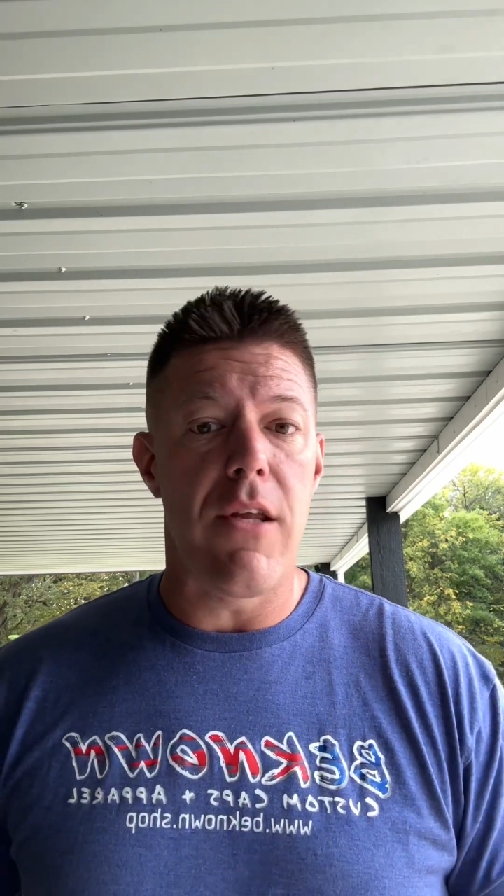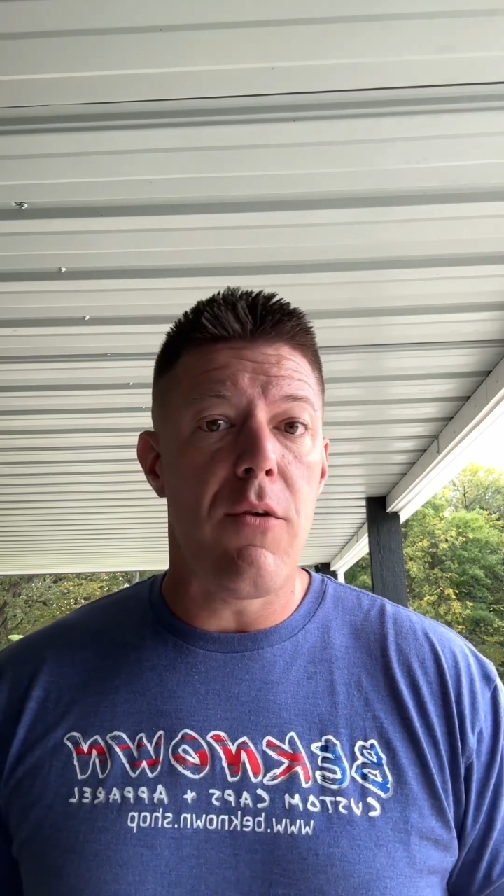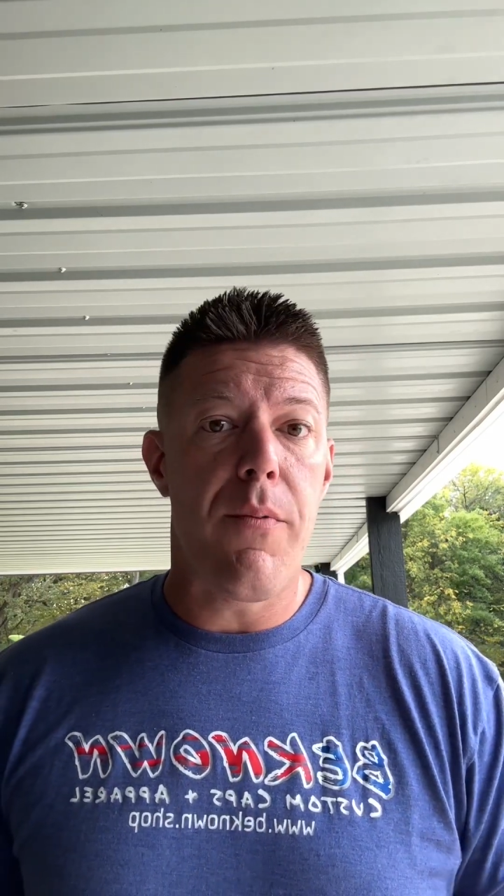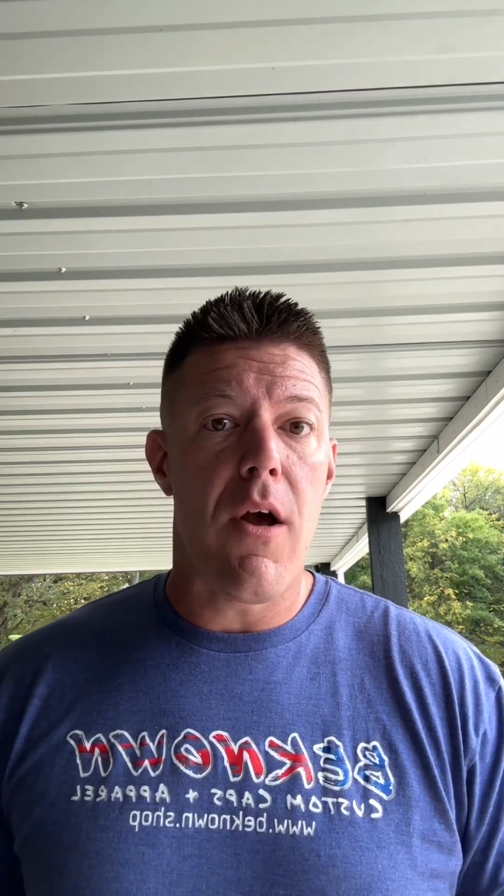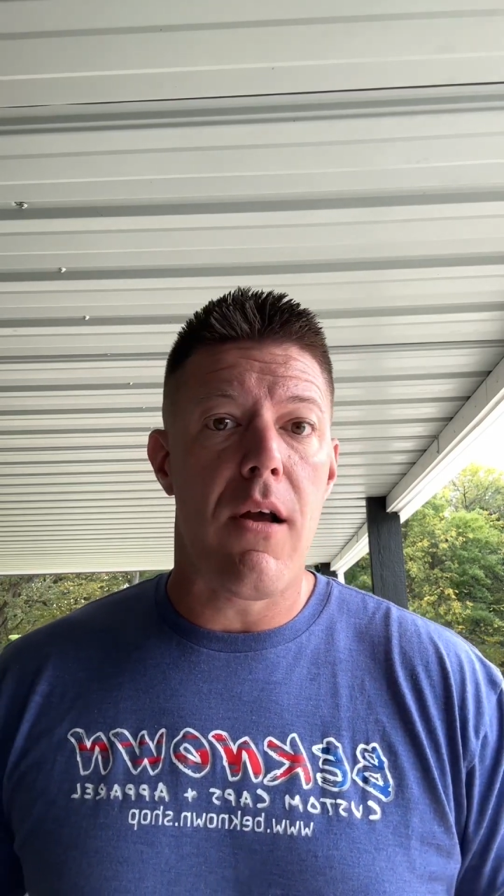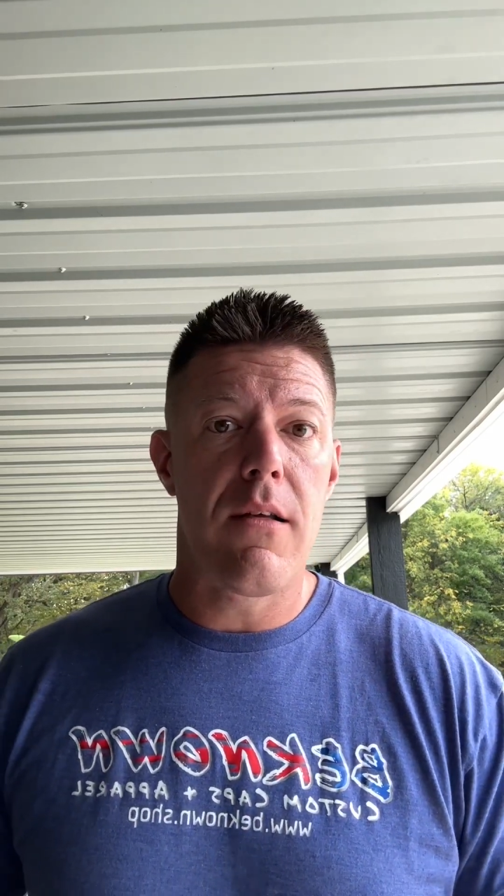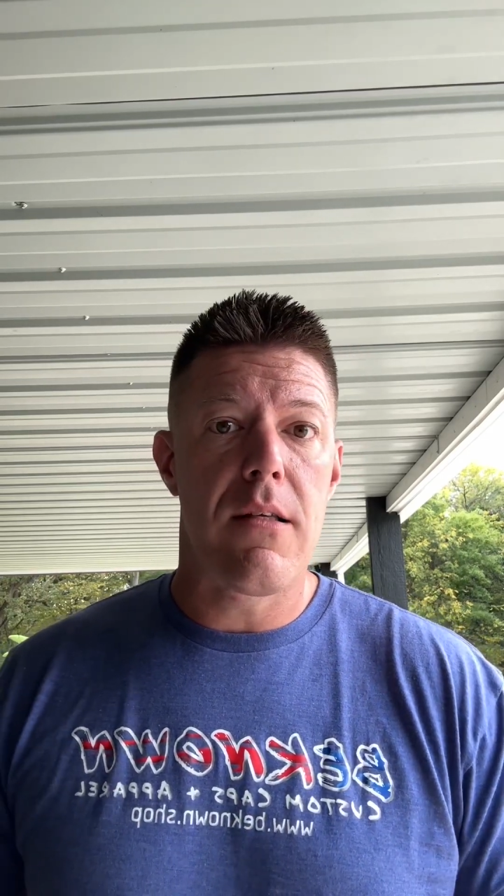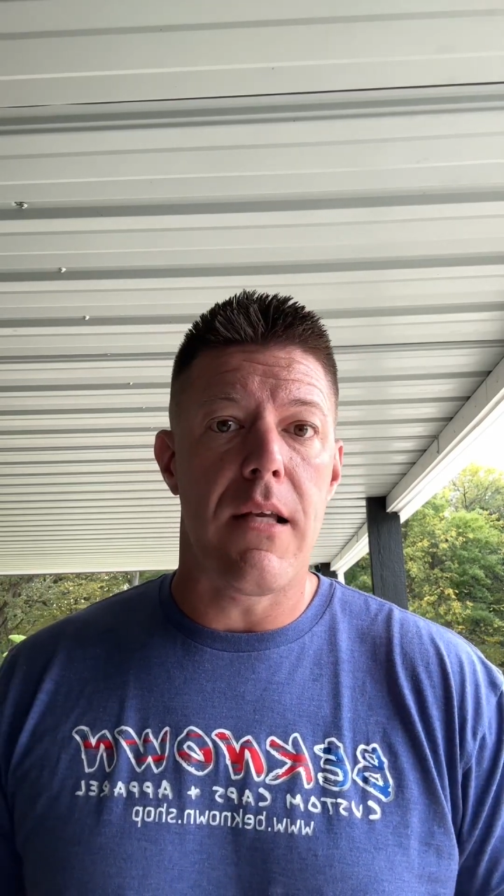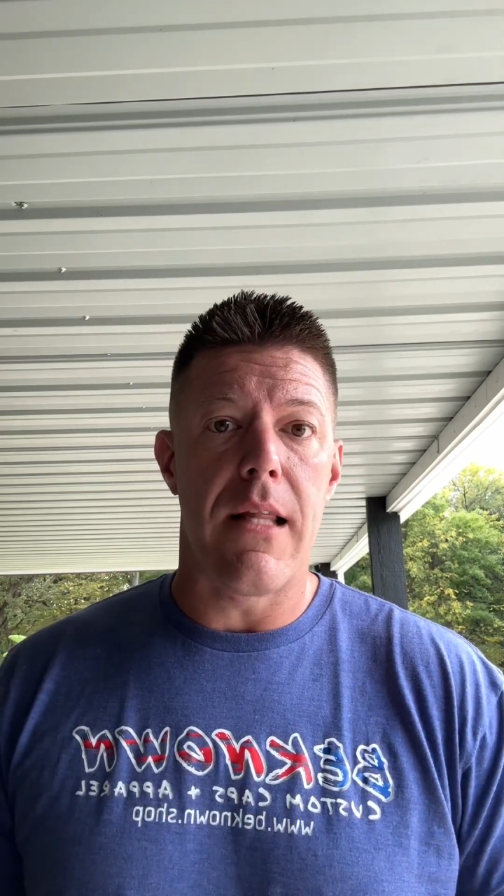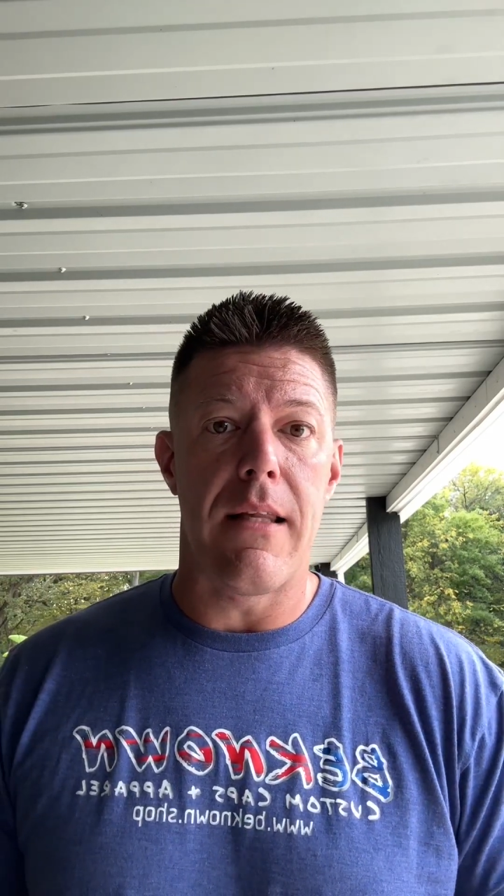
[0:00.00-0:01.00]

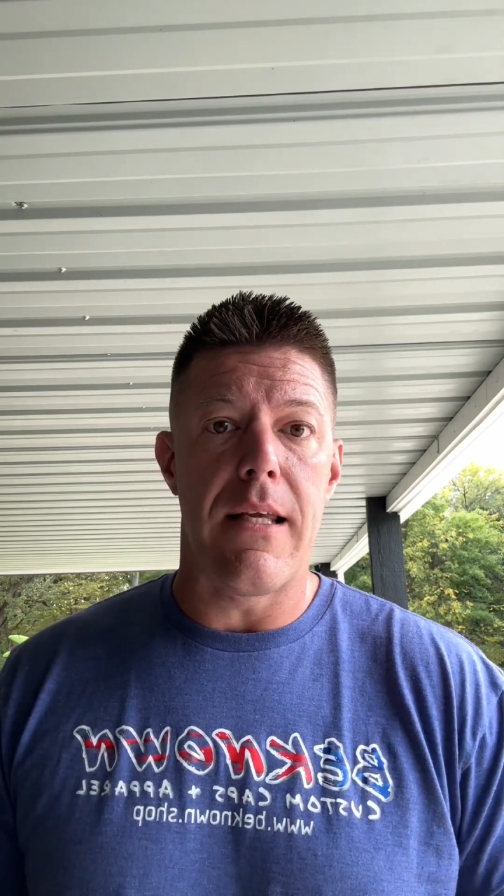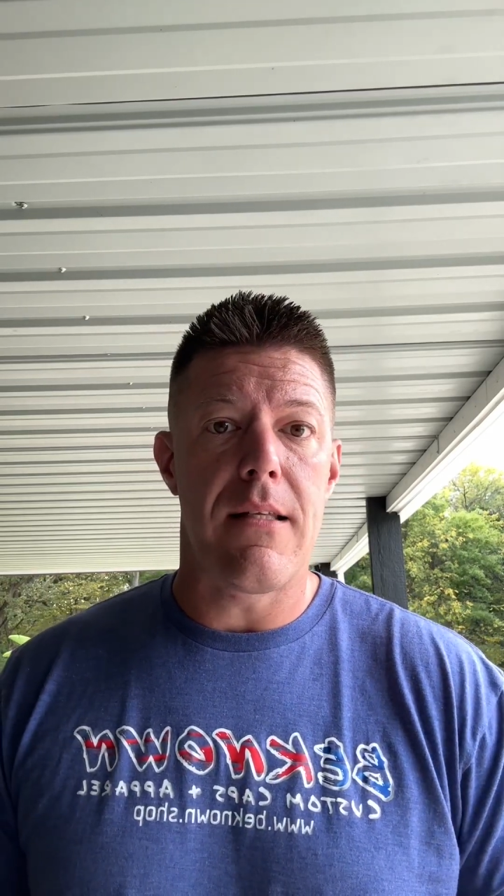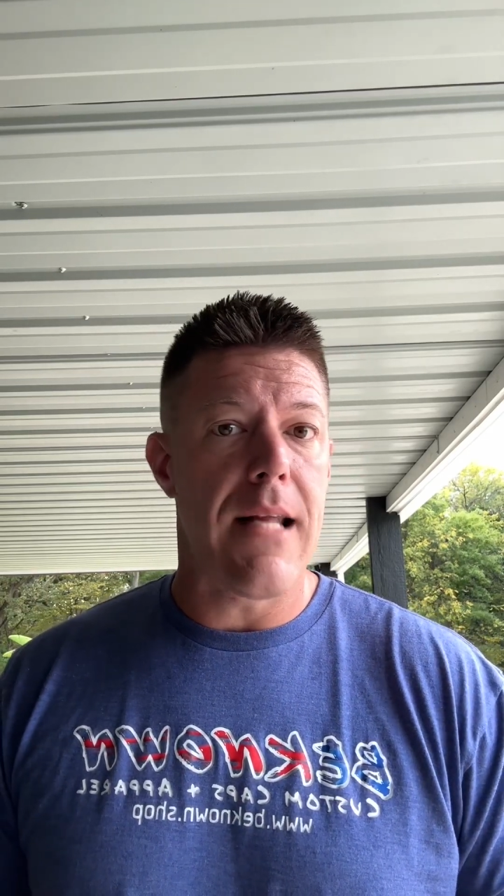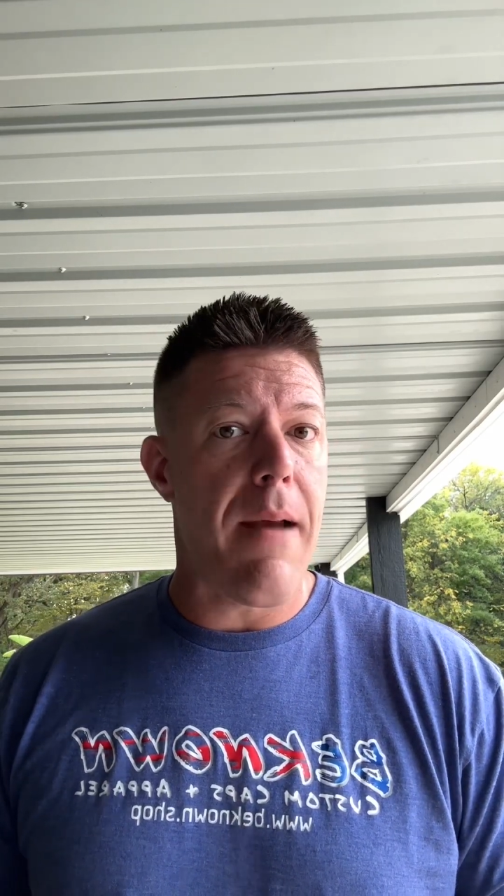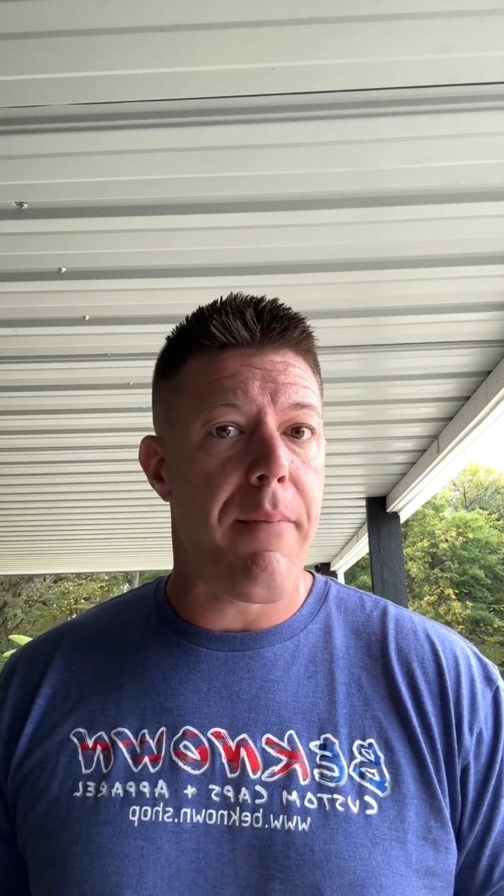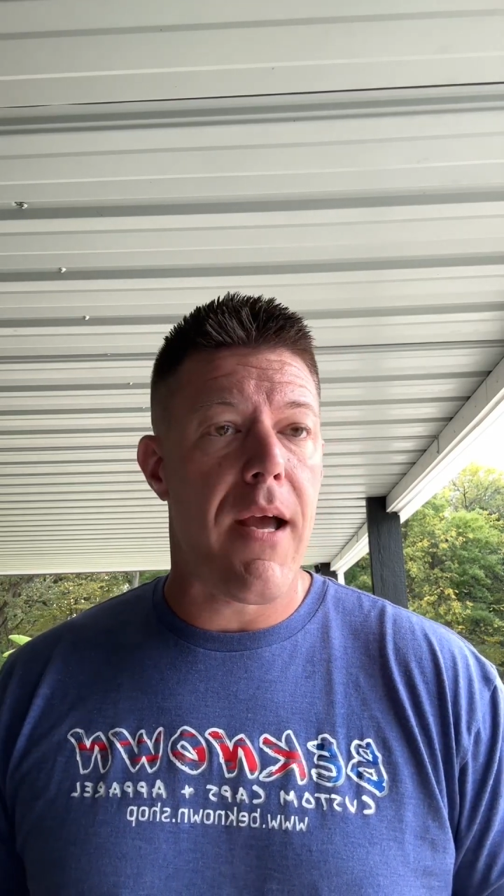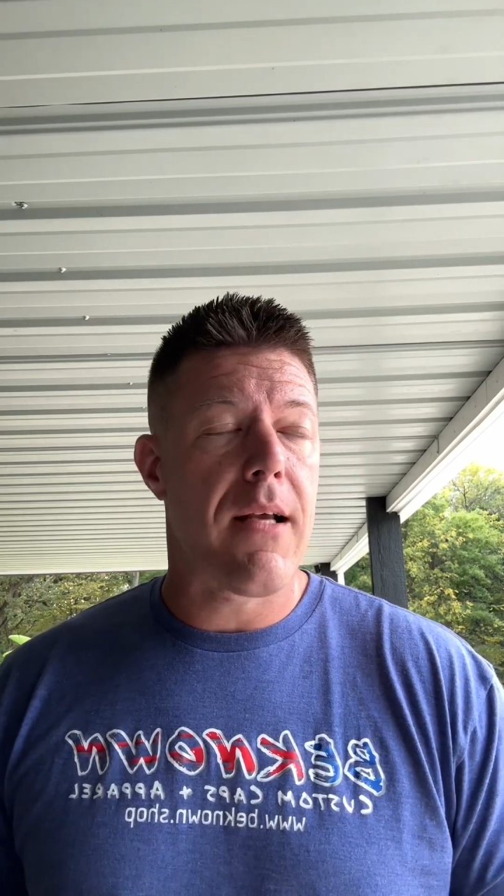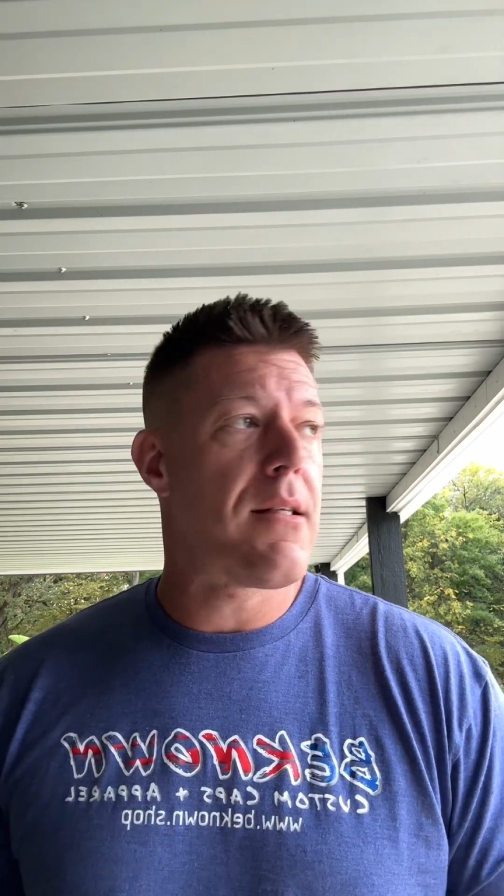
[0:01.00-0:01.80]
Yupongs in the snapbacks,